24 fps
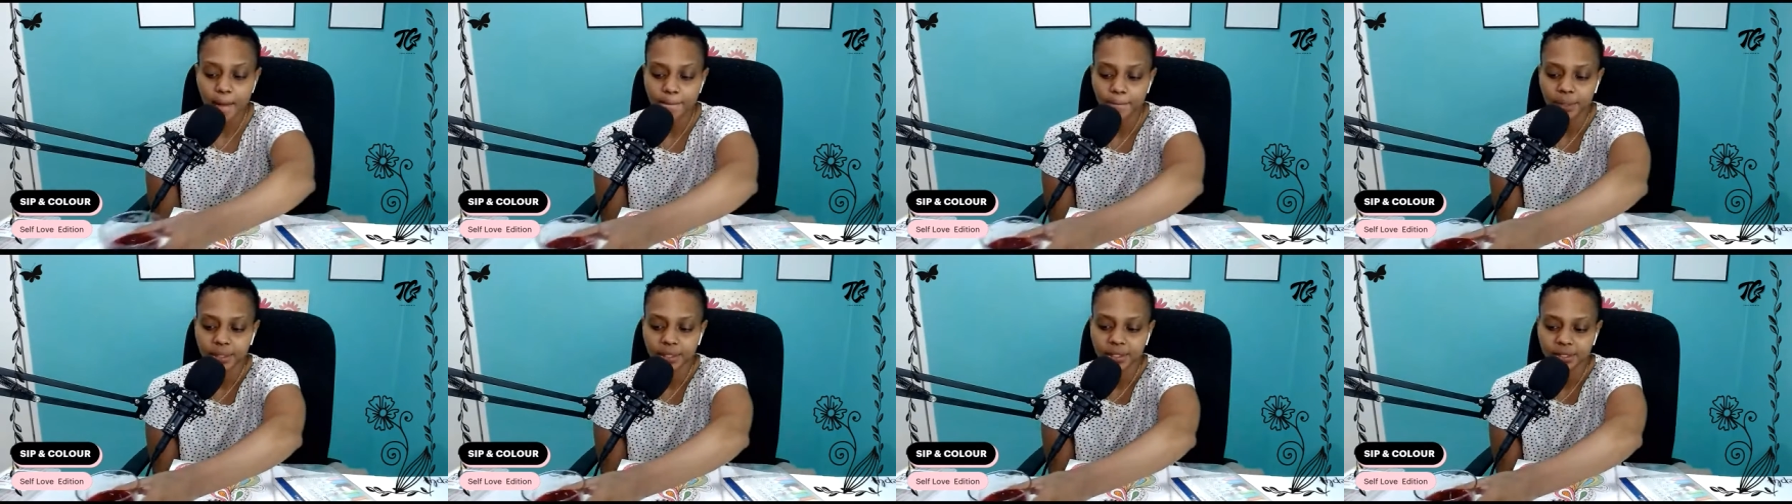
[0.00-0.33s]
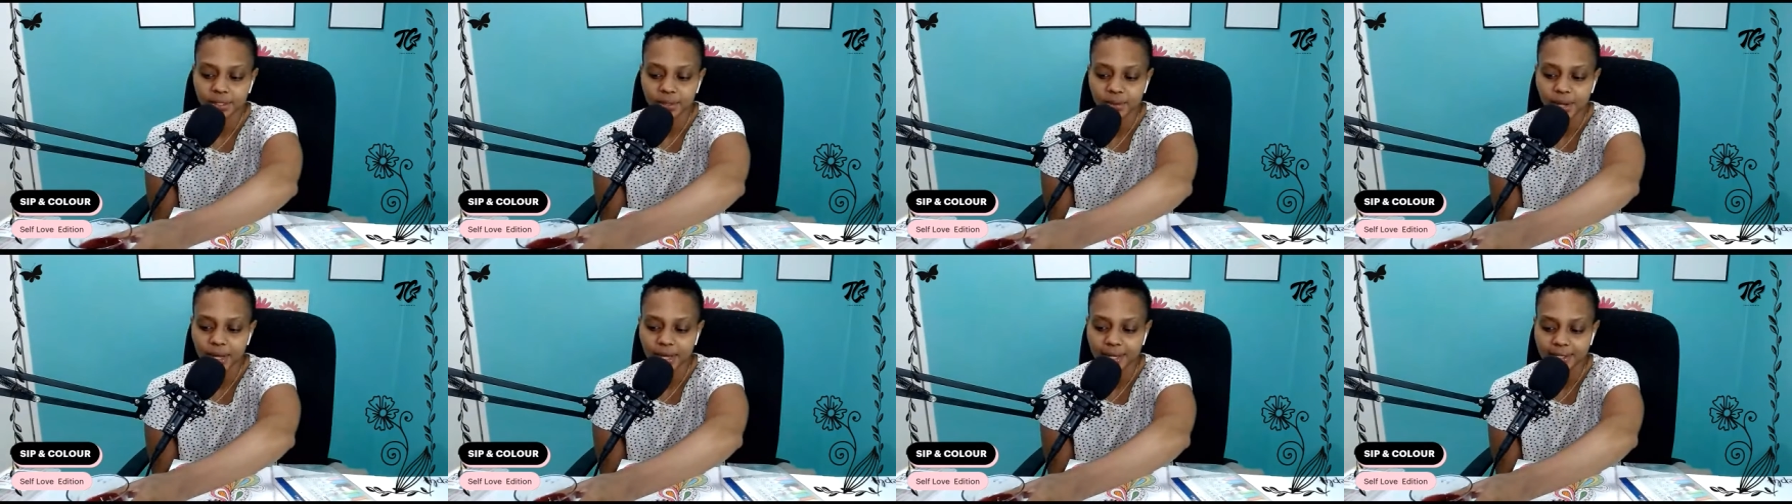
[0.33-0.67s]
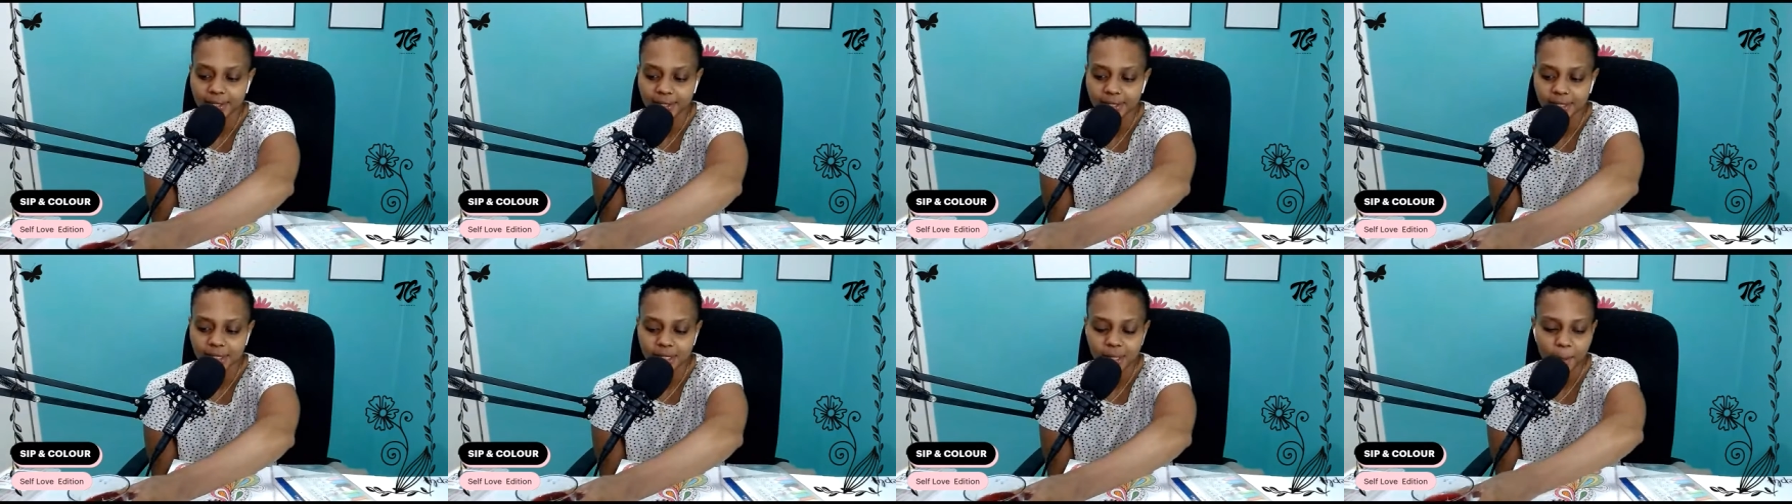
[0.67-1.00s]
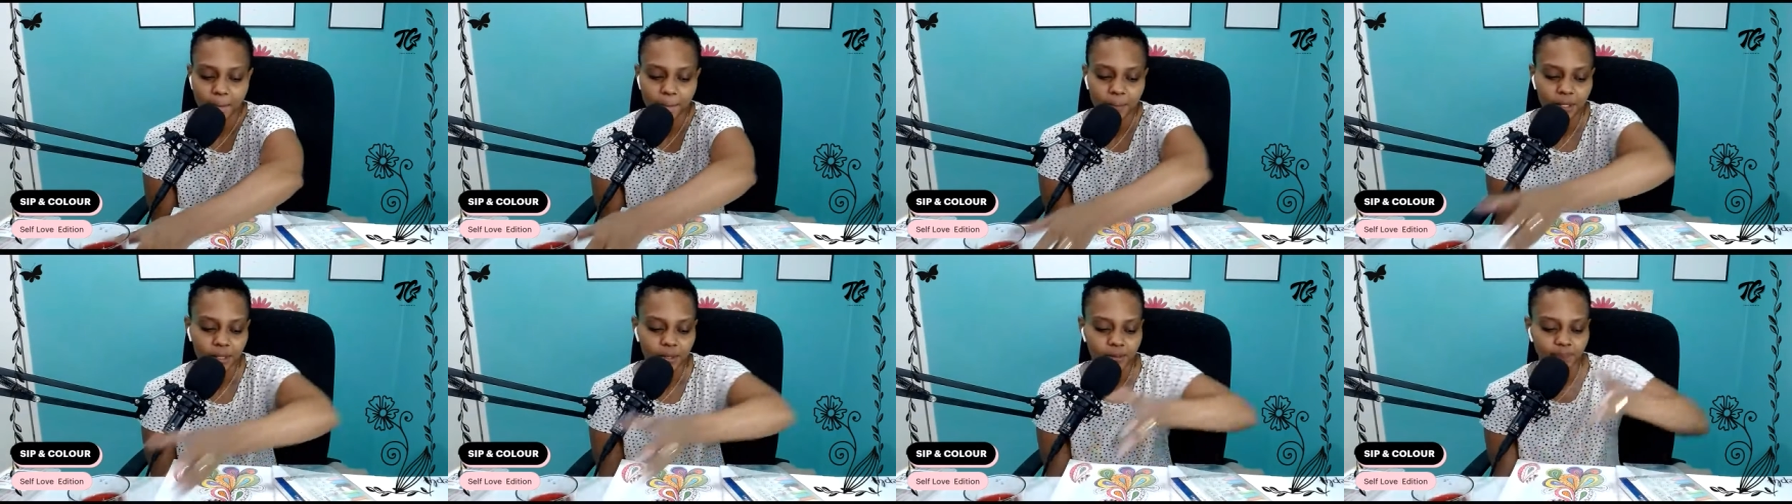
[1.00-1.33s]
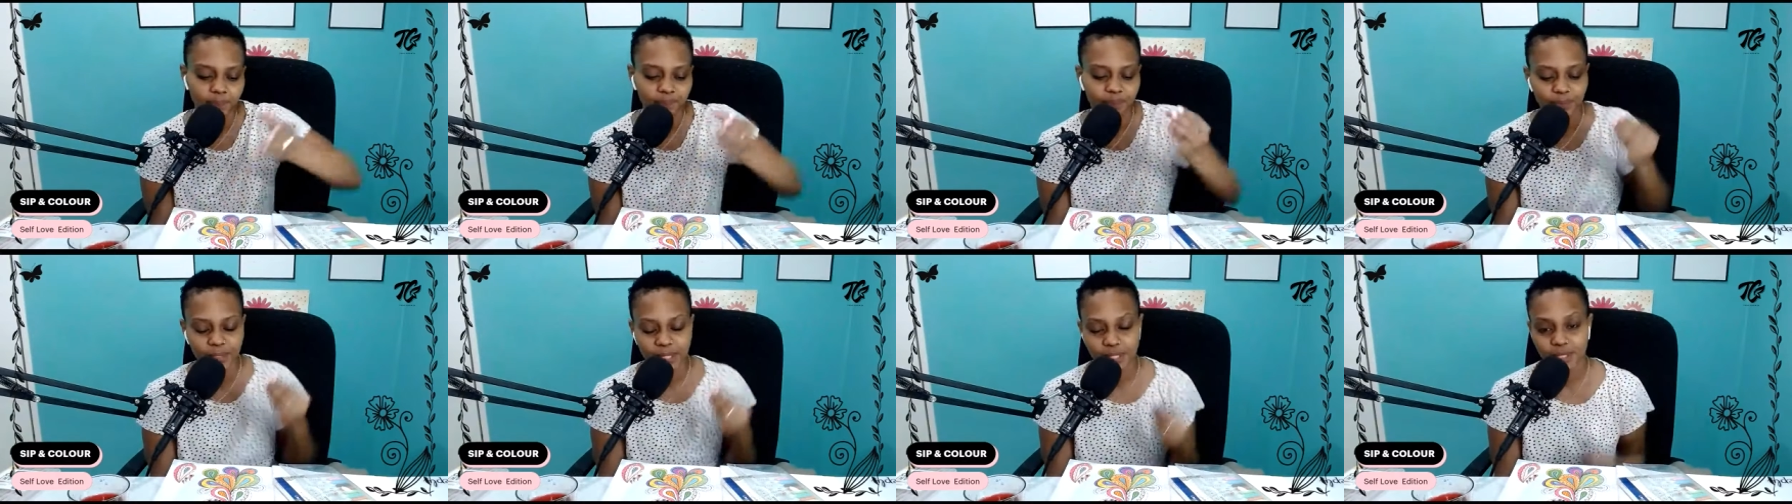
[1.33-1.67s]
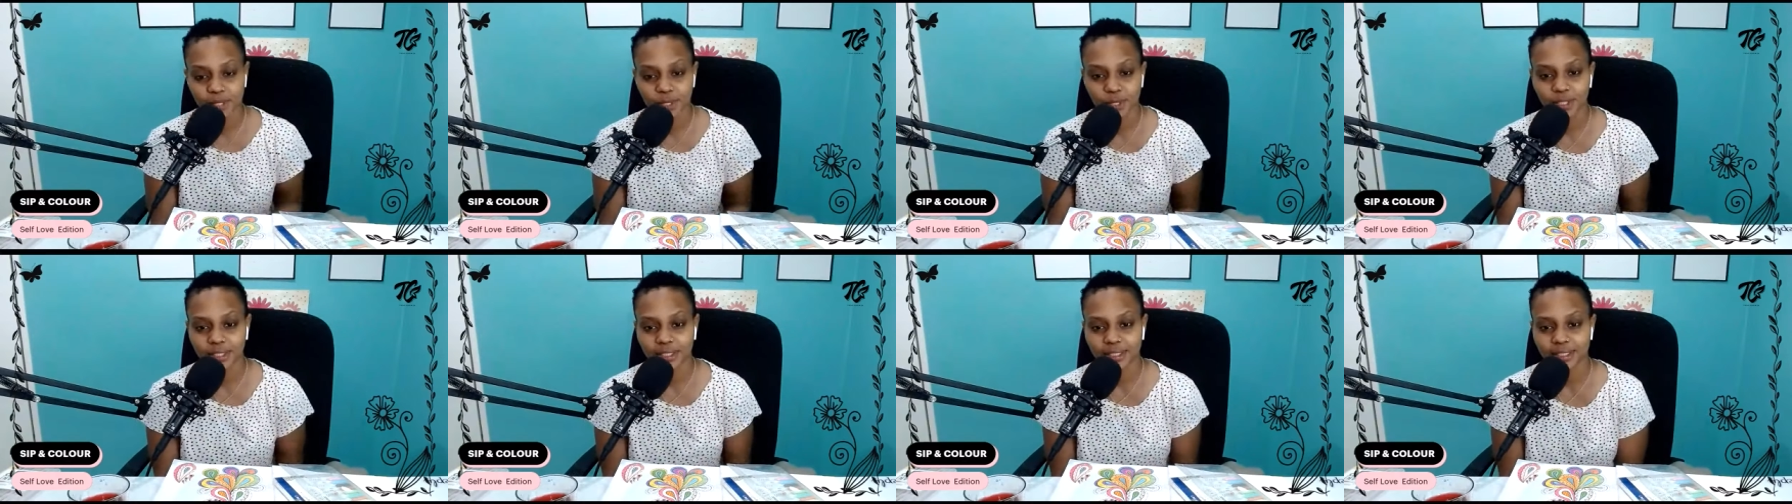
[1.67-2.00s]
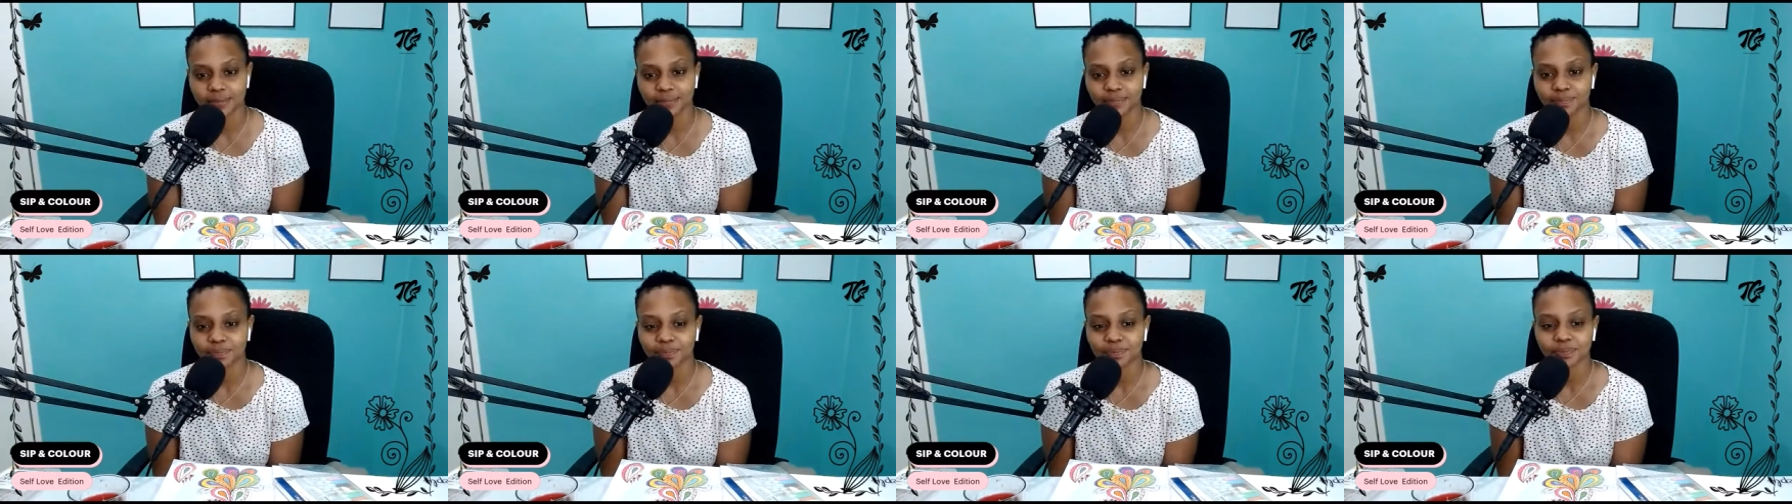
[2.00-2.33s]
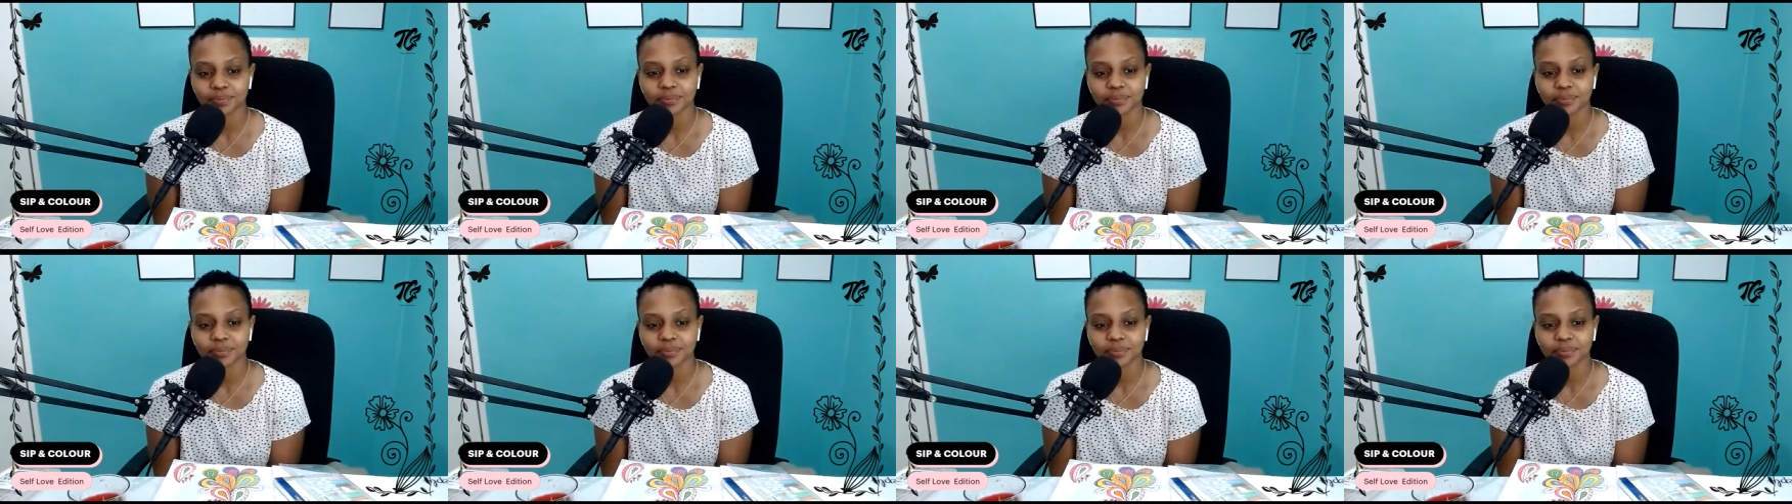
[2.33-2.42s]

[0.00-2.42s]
But otherwise, it's all good.